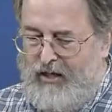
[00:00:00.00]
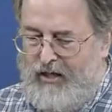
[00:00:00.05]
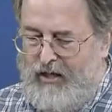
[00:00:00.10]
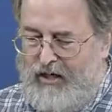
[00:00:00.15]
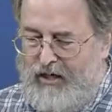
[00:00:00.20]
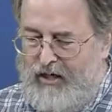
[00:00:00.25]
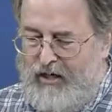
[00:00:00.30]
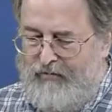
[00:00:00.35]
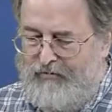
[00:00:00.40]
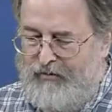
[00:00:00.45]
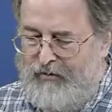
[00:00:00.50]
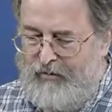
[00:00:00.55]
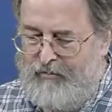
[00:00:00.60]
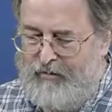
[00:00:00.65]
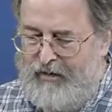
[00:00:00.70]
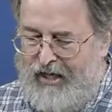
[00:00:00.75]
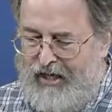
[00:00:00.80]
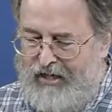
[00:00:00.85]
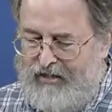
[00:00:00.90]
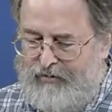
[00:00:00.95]
For the
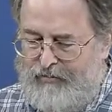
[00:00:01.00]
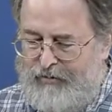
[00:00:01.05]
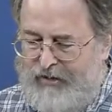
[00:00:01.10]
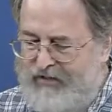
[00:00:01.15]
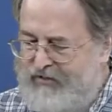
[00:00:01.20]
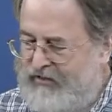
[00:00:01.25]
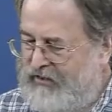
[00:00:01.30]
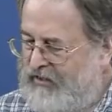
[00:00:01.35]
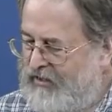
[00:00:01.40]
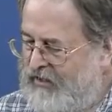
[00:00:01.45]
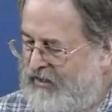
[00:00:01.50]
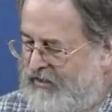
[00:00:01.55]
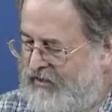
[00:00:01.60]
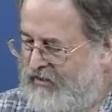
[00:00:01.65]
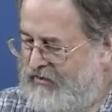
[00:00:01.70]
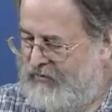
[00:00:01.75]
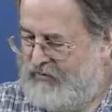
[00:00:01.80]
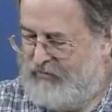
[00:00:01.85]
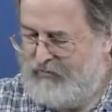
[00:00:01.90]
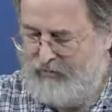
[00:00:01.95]
plant
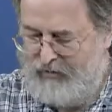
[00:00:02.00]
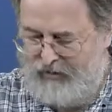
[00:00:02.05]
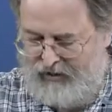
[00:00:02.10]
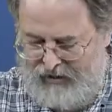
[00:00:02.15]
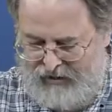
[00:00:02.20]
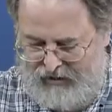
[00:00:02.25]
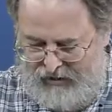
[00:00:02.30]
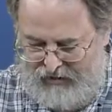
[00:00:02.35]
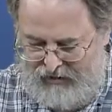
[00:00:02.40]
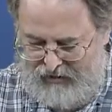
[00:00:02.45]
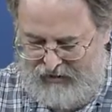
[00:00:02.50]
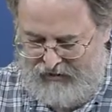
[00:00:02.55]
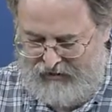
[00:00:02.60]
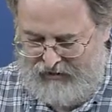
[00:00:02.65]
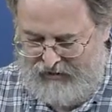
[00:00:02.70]
species, we